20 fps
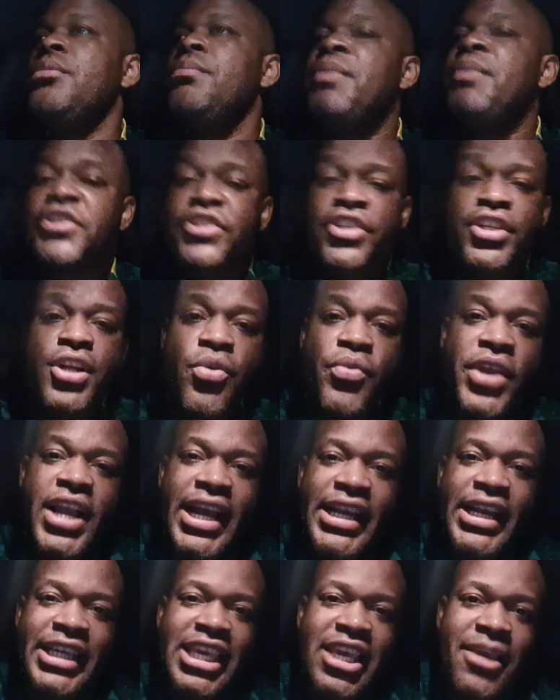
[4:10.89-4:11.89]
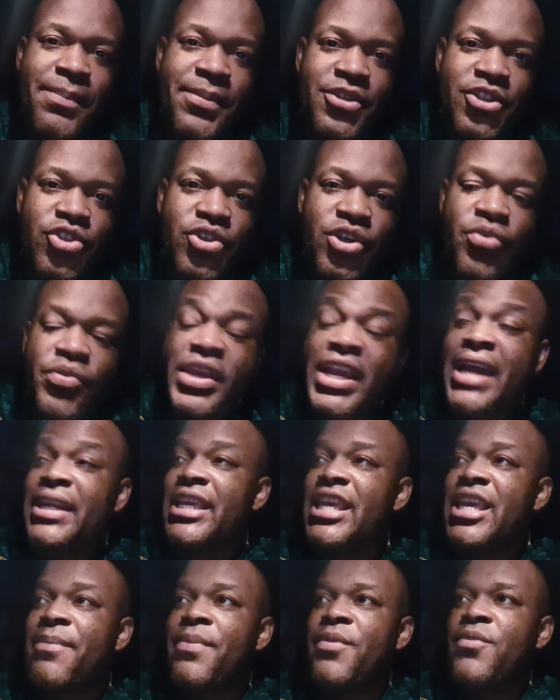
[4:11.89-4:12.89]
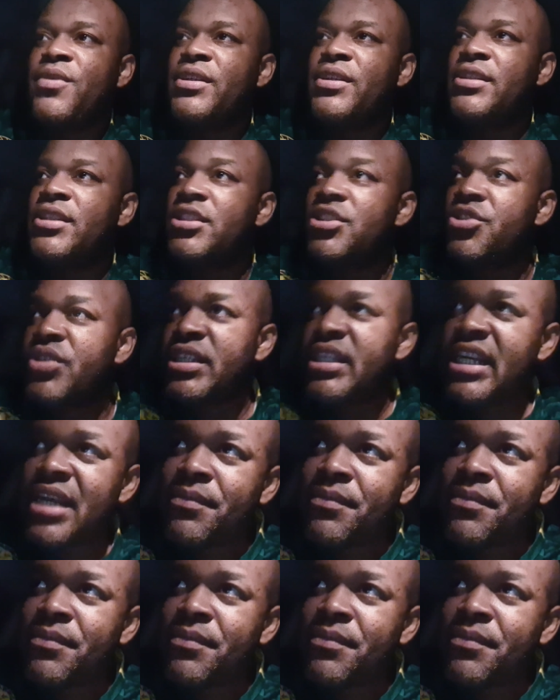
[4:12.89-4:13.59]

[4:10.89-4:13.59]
But, you know, we got to keep it straight. We got to keep it one hundred.